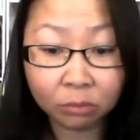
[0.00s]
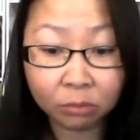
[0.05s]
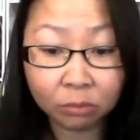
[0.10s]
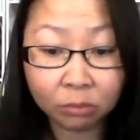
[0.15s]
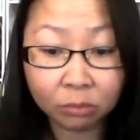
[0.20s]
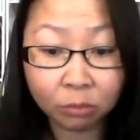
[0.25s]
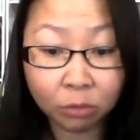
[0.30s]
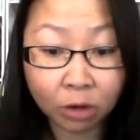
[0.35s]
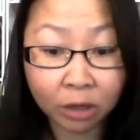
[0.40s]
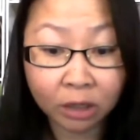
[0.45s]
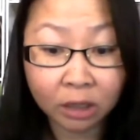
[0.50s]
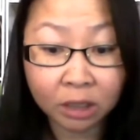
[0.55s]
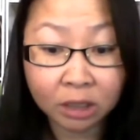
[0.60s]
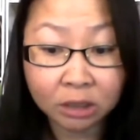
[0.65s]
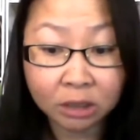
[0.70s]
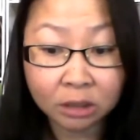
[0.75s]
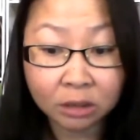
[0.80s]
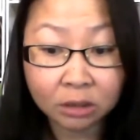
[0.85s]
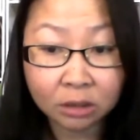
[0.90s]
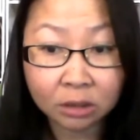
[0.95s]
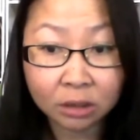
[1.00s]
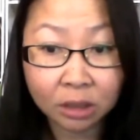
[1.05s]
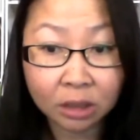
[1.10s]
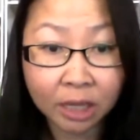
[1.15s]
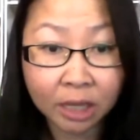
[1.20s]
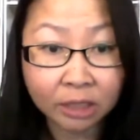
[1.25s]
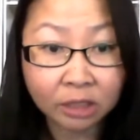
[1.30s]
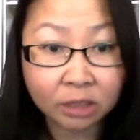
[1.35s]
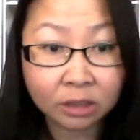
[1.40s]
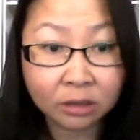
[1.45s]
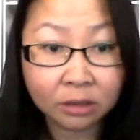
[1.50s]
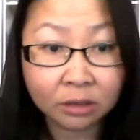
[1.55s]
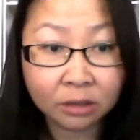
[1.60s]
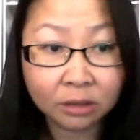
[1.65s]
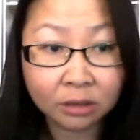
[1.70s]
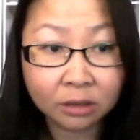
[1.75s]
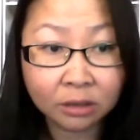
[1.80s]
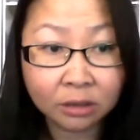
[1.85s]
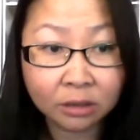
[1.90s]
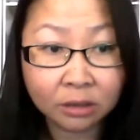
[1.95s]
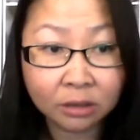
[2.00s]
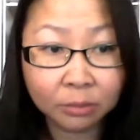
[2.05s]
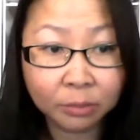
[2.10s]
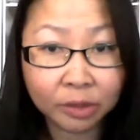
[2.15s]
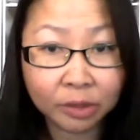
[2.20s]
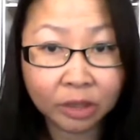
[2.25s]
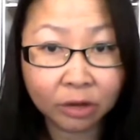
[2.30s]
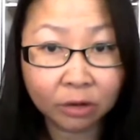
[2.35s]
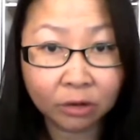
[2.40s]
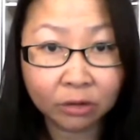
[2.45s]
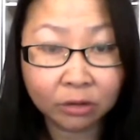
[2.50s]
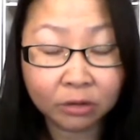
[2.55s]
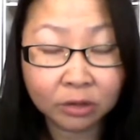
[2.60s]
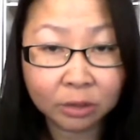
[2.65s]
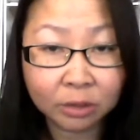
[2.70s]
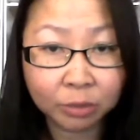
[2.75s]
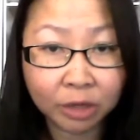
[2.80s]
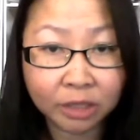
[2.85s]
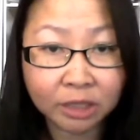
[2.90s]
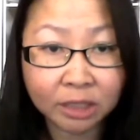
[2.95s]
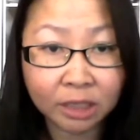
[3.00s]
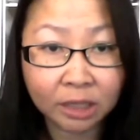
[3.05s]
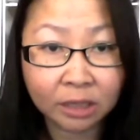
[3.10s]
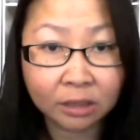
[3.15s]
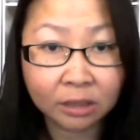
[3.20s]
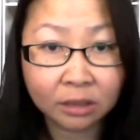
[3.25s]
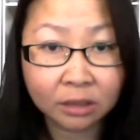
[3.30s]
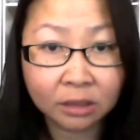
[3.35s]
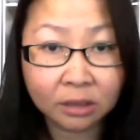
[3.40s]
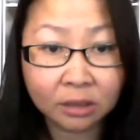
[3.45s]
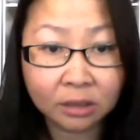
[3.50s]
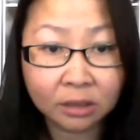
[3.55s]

won this election, but they're suppressing it